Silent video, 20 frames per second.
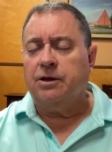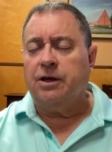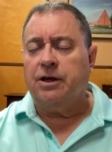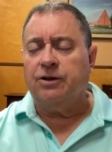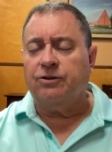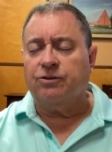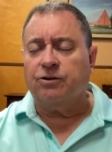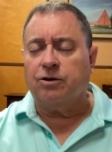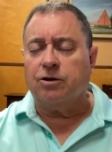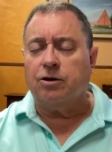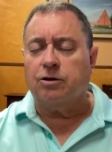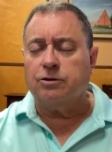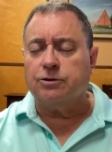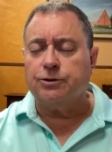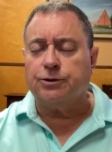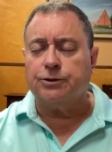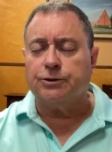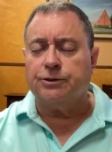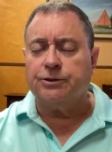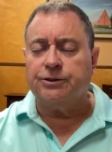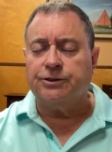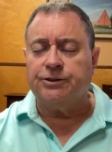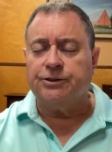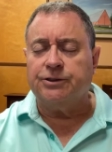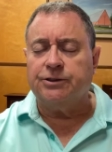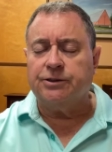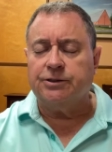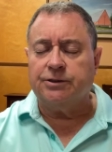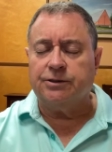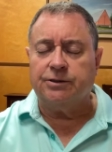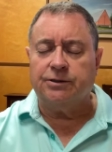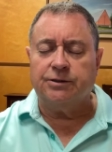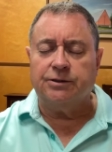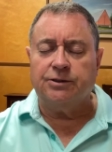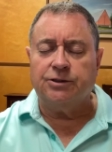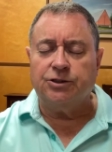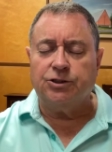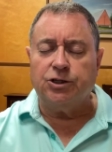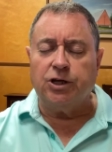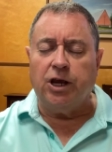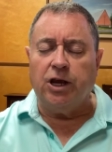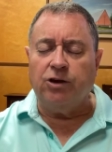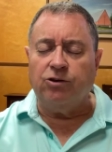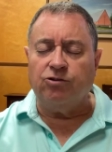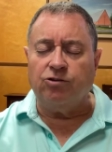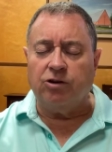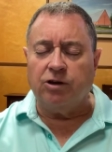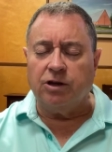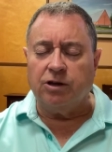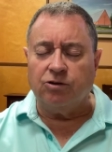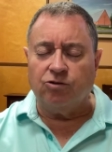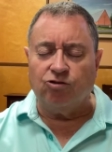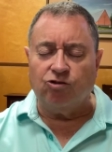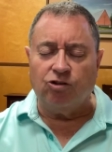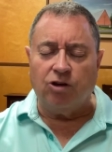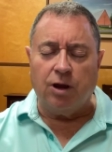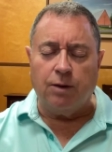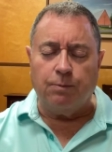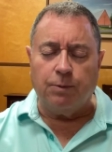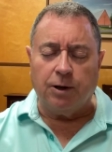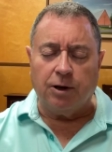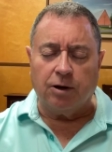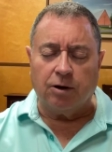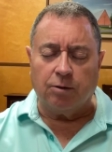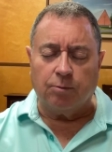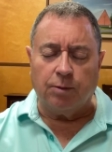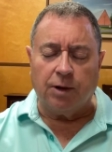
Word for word: As the culture is changing and shaping our